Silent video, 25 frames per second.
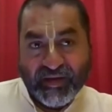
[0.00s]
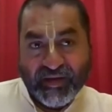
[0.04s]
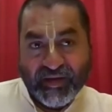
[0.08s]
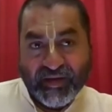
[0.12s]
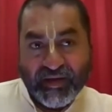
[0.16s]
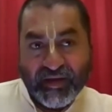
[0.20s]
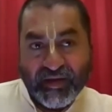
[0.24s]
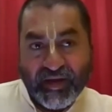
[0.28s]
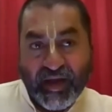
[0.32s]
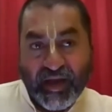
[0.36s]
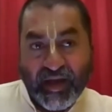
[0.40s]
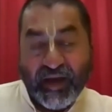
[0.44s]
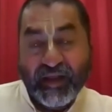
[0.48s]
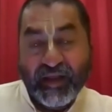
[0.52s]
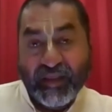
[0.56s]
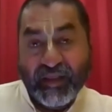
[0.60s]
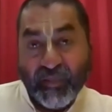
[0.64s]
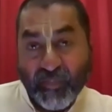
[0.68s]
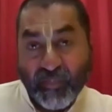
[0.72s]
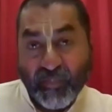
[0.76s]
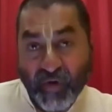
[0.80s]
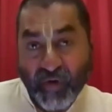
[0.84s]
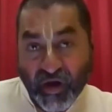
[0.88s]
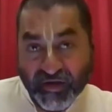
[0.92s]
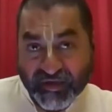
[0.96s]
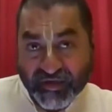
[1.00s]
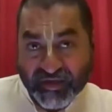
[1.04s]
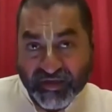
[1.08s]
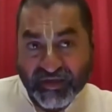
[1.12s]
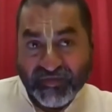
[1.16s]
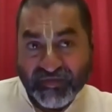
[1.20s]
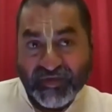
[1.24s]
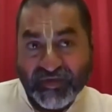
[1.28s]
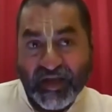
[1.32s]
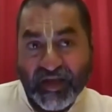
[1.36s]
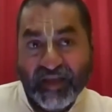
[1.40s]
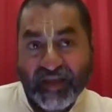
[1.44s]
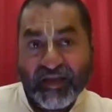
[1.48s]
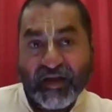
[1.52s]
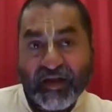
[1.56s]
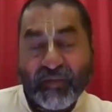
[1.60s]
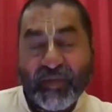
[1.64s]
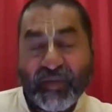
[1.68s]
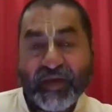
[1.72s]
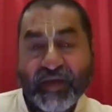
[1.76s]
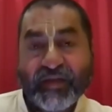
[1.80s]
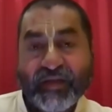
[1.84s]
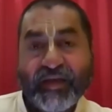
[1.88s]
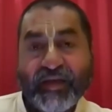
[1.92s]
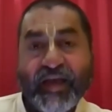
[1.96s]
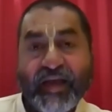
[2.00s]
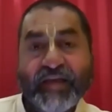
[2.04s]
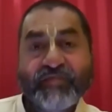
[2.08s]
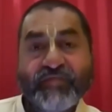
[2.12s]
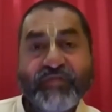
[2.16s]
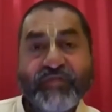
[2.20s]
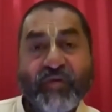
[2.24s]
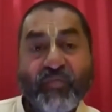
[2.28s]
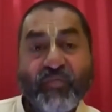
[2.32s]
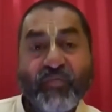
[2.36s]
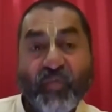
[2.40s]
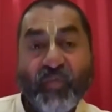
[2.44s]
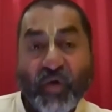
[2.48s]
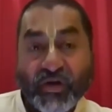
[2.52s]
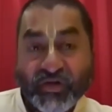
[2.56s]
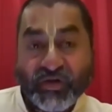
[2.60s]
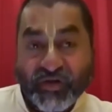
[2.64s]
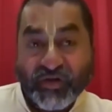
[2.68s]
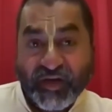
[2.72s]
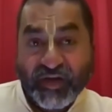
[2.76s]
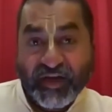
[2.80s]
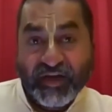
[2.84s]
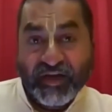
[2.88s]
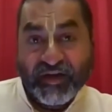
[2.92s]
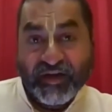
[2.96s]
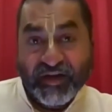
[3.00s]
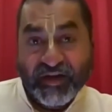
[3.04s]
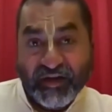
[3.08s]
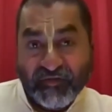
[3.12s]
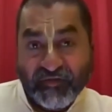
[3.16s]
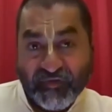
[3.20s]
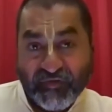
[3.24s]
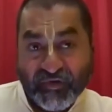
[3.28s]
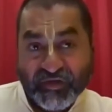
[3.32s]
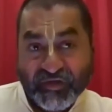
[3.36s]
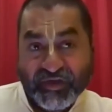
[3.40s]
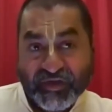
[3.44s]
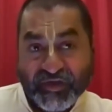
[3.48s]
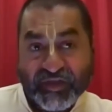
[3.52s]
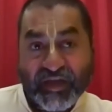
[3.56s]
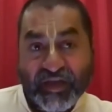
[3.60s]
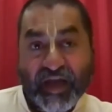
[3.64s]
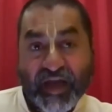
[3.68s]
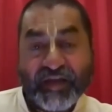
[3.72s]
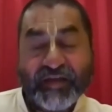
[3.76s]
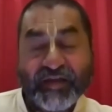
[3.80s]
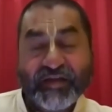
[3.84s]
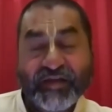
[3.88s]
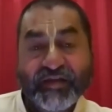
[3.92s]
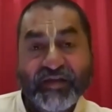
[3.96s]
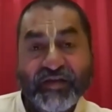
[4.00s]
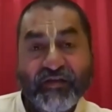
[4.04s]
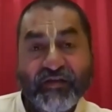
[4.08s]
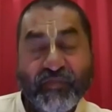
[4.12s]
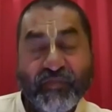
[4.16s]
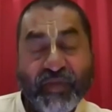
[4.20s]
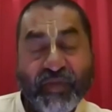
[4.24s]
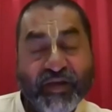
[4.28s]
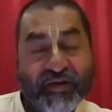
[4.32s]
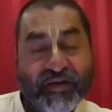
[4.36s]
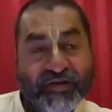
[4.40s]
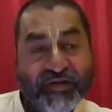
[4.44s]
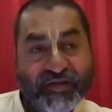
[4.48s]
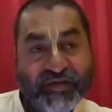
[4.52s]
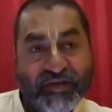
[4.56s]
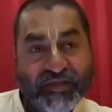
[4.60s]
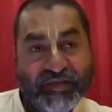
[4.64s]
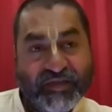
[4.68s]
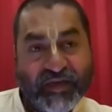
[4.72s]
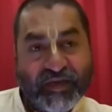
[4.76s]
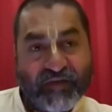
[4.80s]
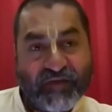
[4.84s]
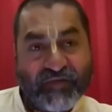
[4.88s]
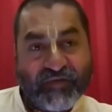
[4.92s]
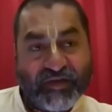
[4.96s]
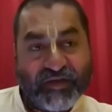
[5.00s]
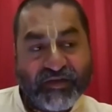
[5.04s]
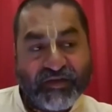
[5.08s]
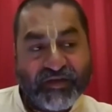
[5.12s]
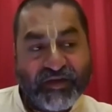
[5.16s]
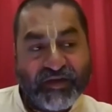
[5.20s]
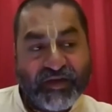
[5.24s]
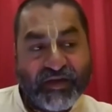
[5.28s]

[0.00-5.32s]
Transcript: And in the process of sadhana bhakti, as we are watering and reinforcing the identity of being Krishna's servant,